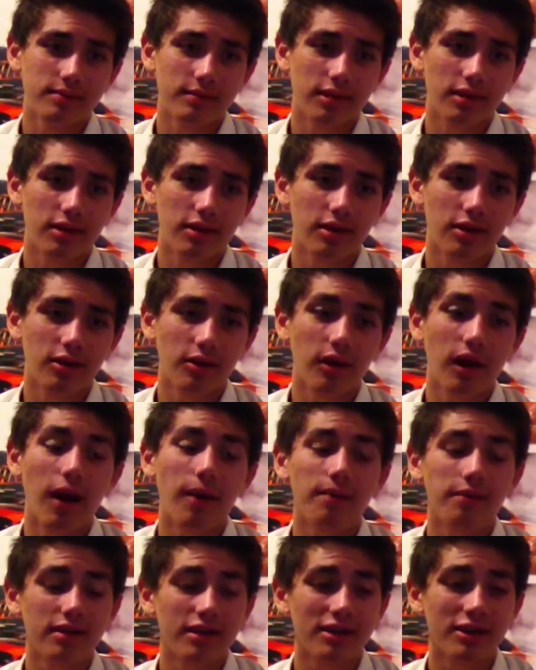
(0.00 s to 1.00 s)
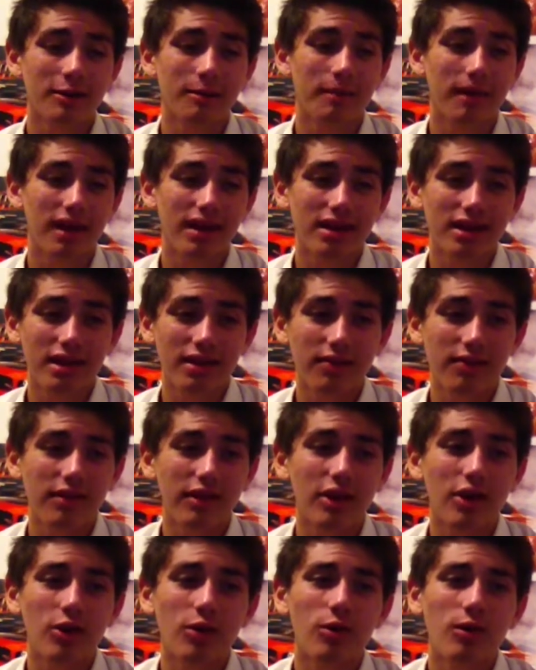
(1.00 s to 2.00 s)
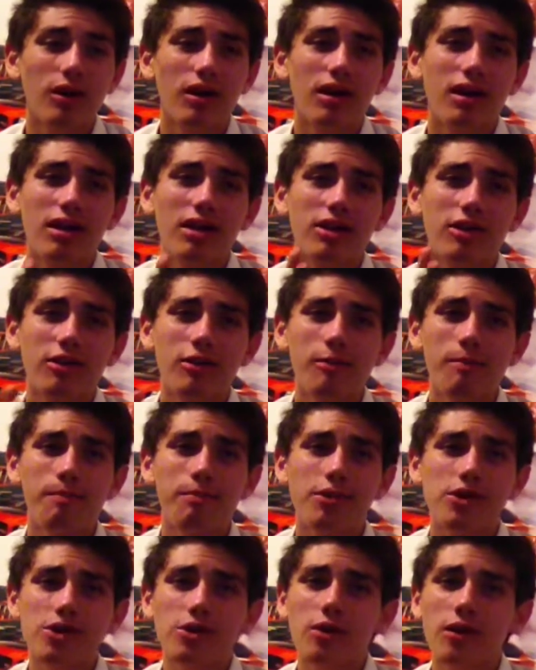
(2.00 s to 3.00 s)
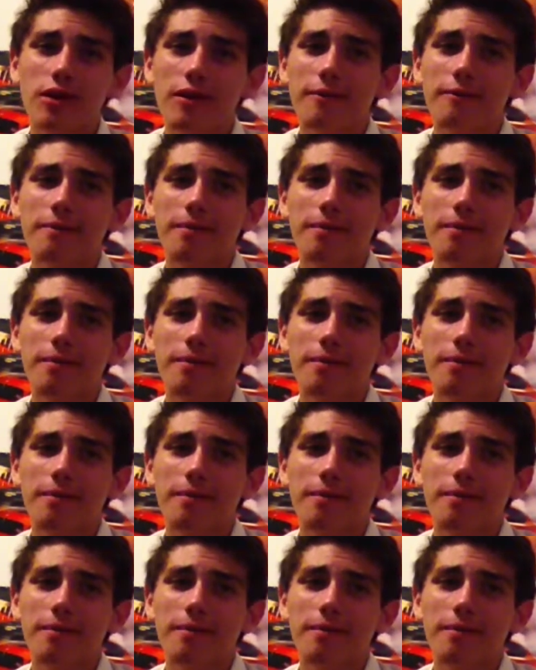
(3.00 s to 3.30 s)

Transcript: so I'm just gonna make this video super short.